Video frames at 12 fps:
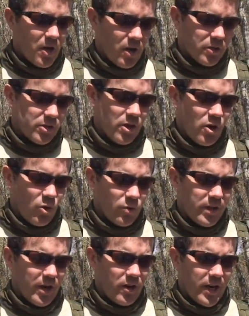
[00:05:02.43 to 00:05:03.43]
Also,
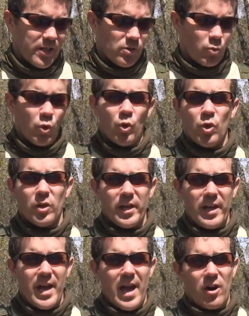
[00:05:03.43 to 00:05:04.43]
there is a
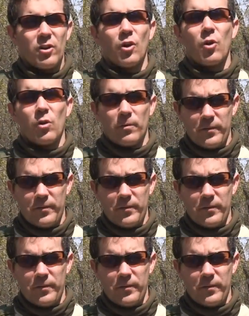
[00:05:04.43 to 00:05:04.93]
rule at our local